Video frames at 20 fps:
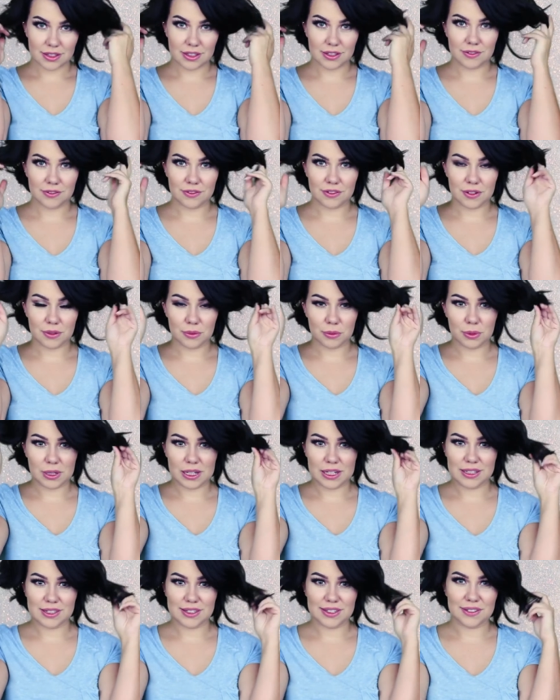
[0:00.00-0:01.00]
different
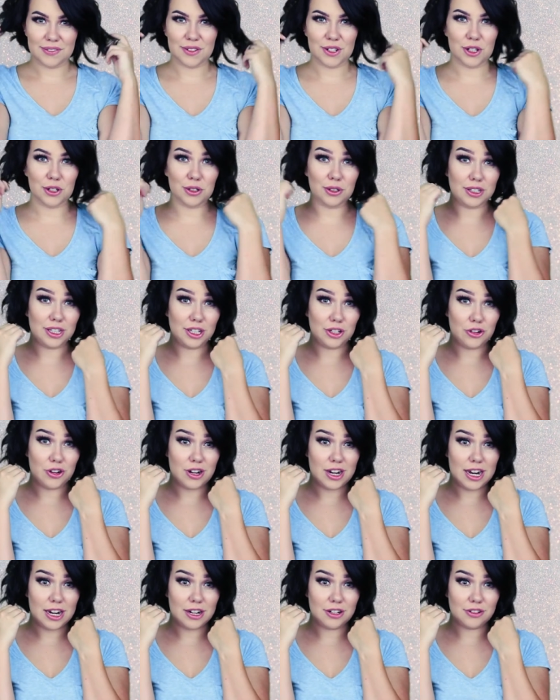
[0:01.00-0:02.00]
ways of curling your
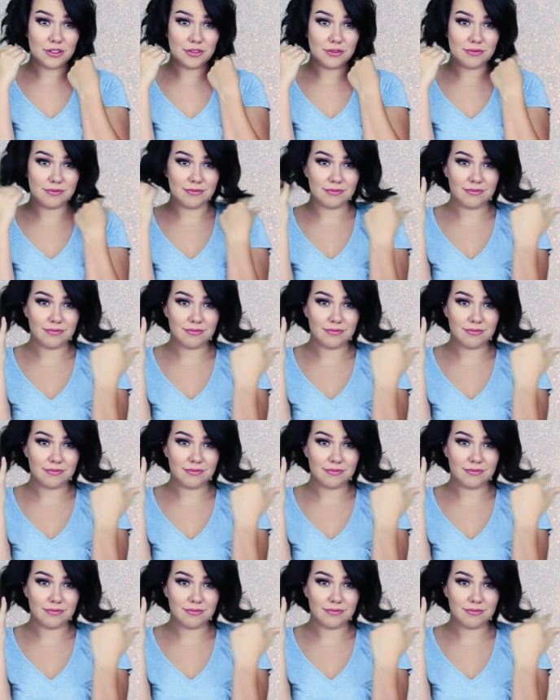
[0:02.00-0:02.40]
hair,